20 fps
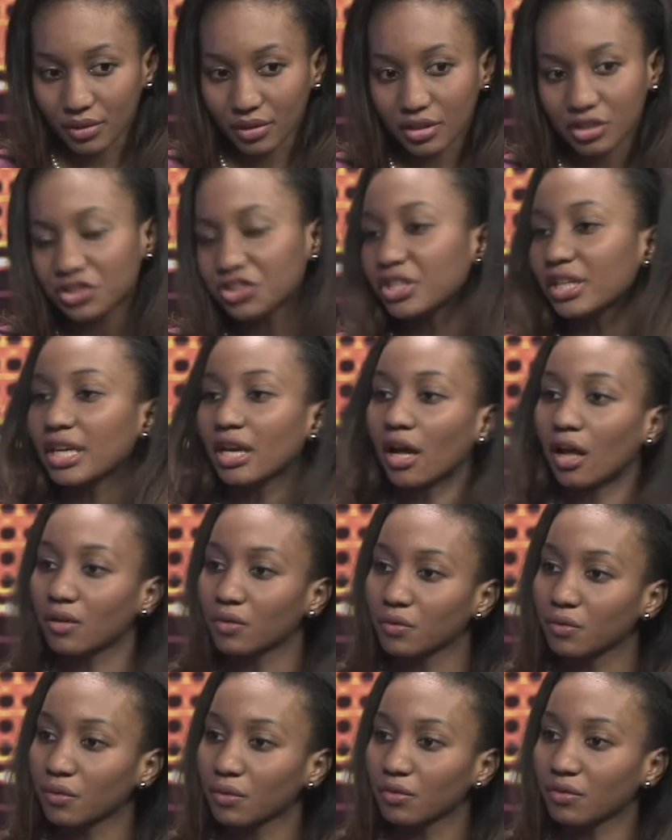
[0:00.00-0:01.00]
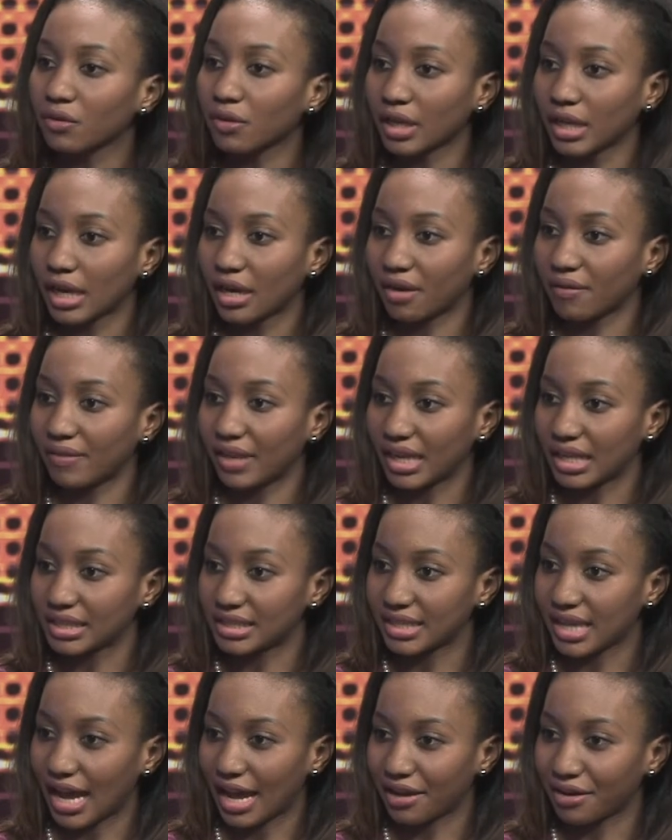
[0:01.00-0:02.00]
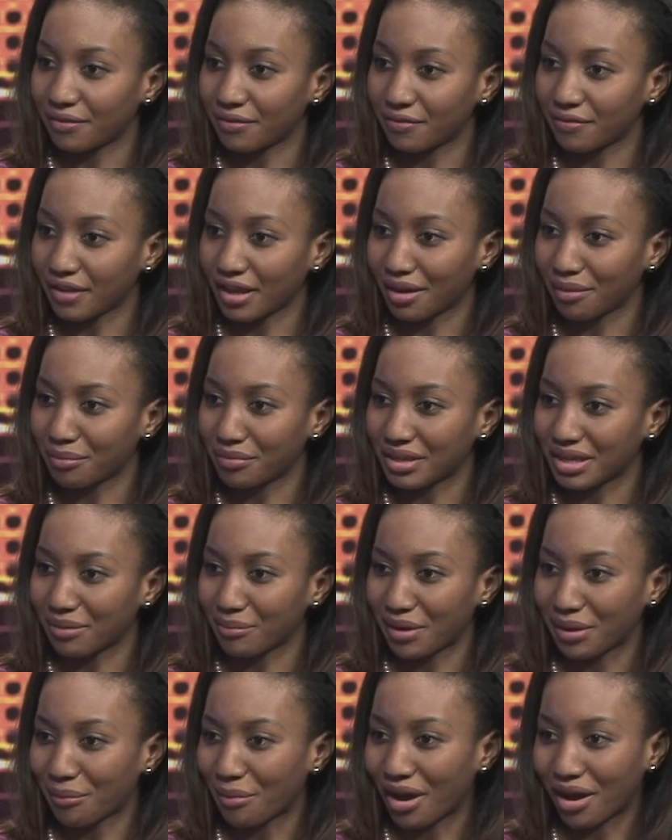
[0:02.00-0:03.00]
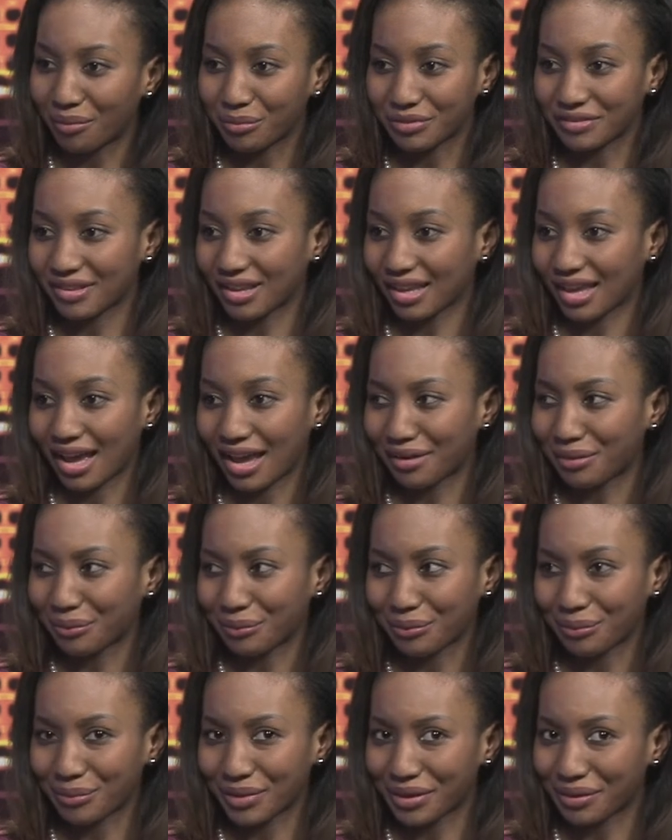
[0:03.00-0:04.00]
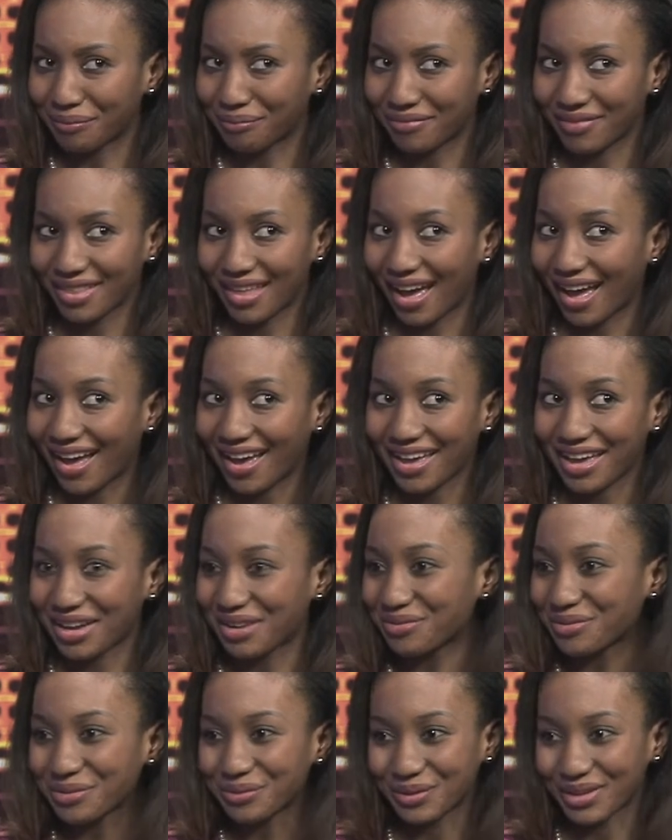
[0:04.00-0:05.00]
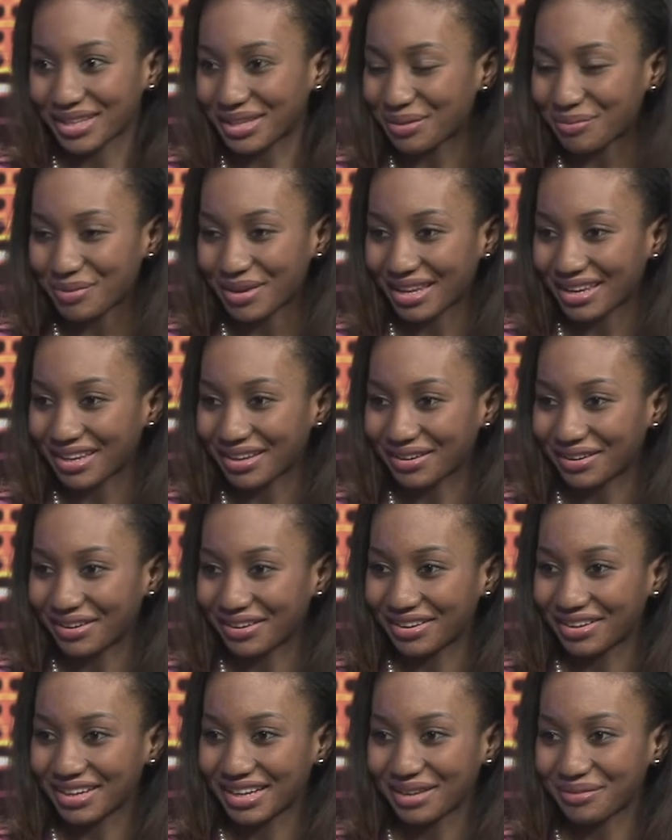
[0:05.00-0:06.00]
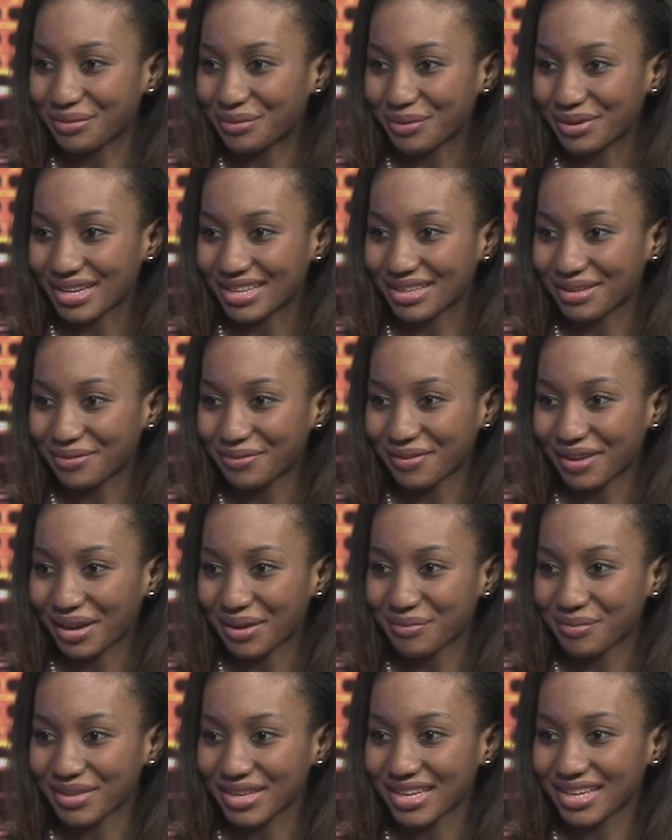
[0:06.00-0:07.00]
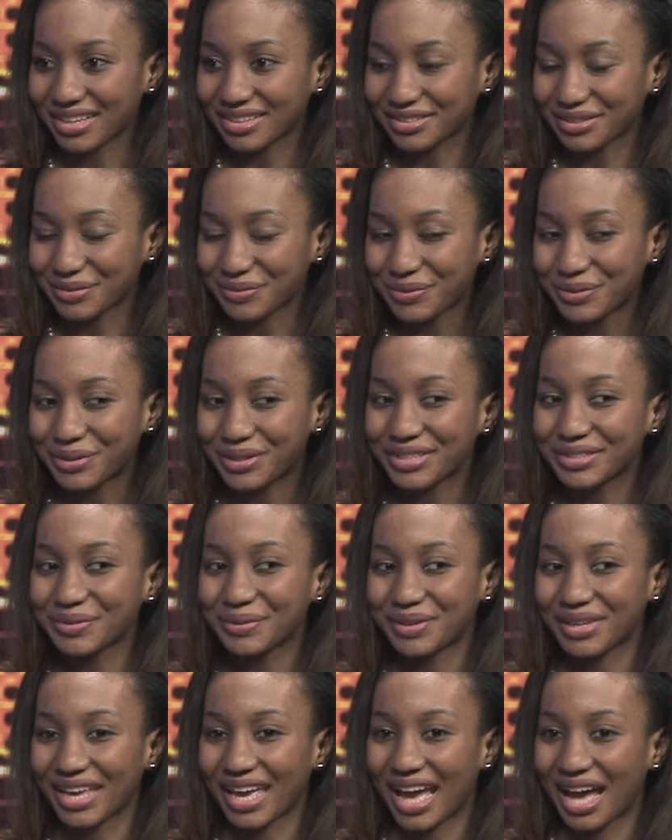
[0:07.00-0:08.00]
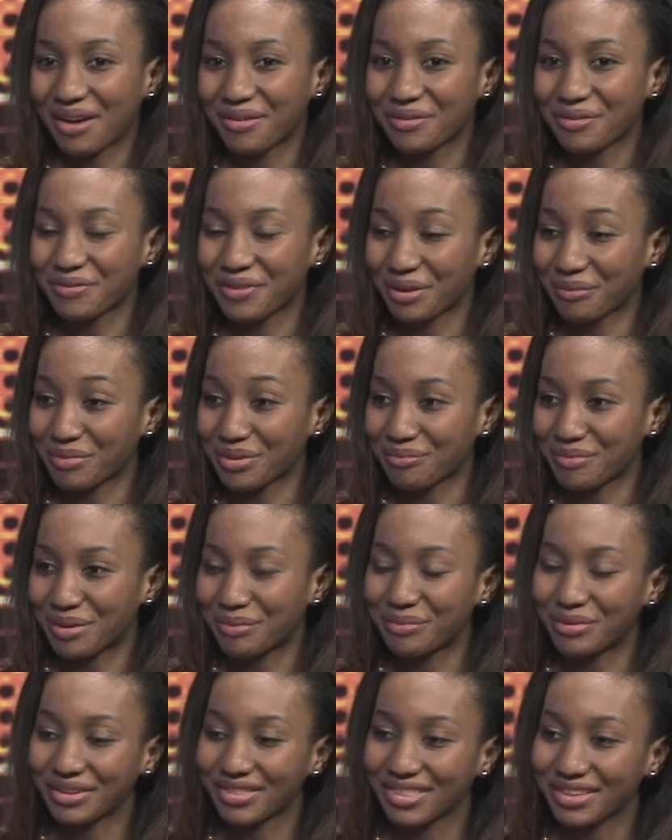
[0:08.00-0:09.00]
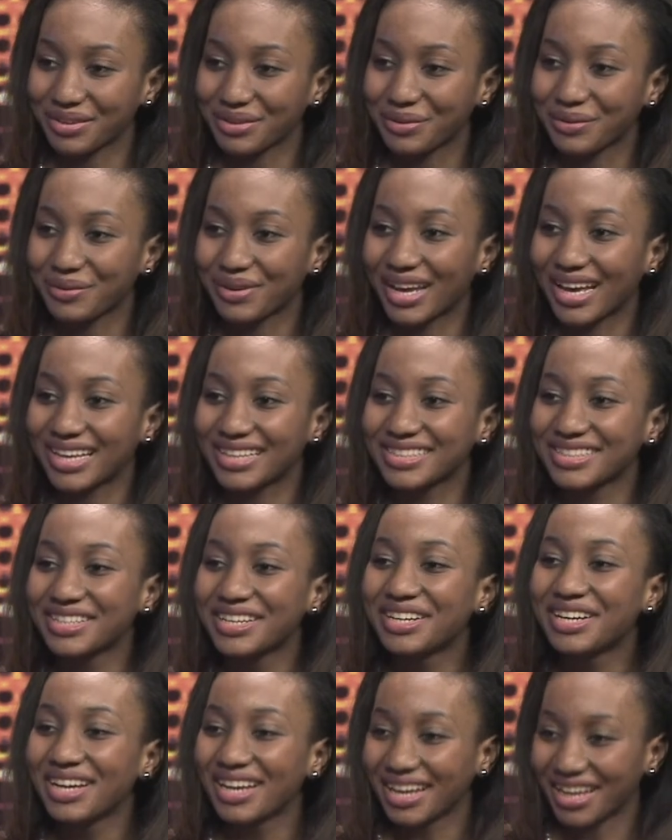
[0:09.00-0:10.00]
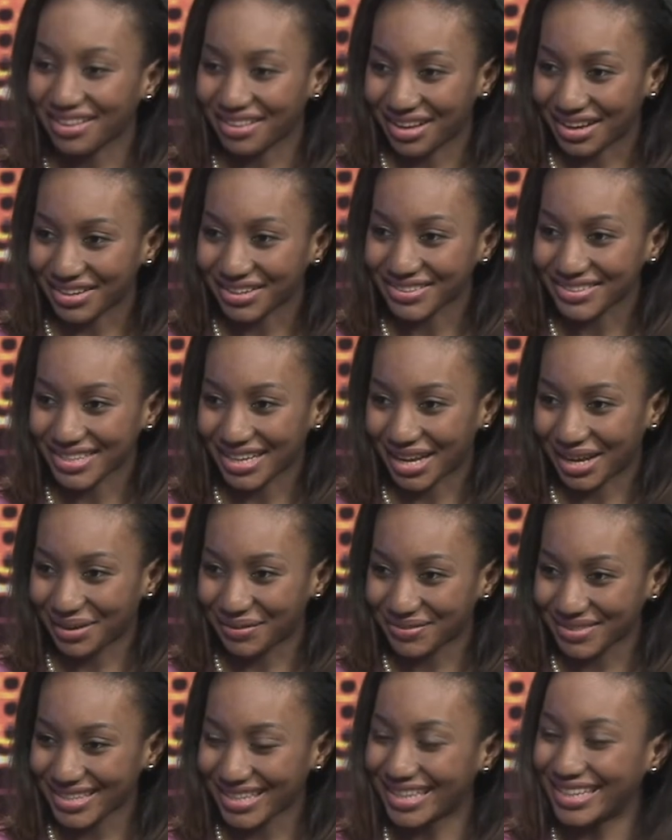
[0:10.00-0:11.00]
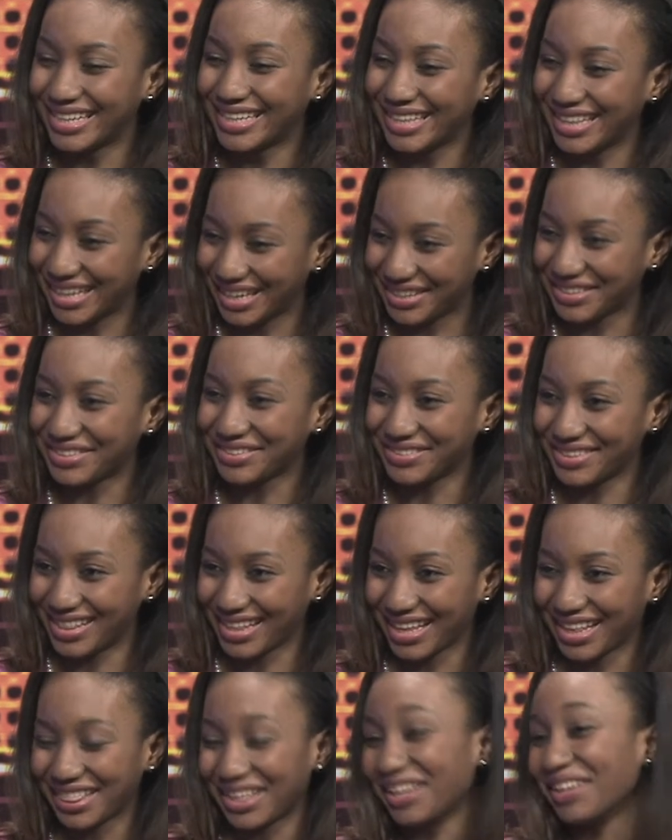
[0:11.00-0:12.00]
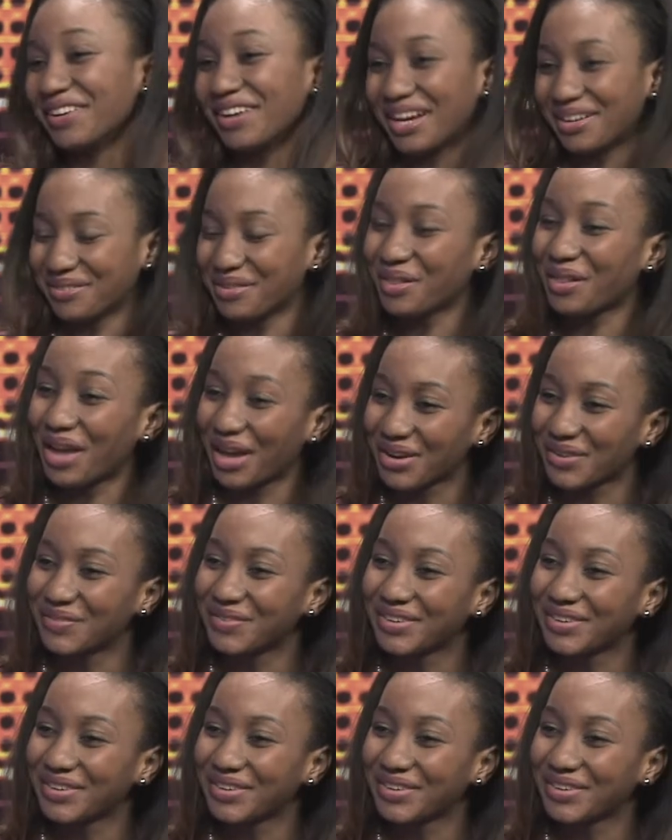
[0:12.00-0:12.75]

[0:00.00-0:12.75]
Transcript: She also took care of the entire family. My mom was the kind of woman that everyone depended on, everyone in the family. Because of course, when you have a family member in the U.S., a lot of times they do think that you have a lot of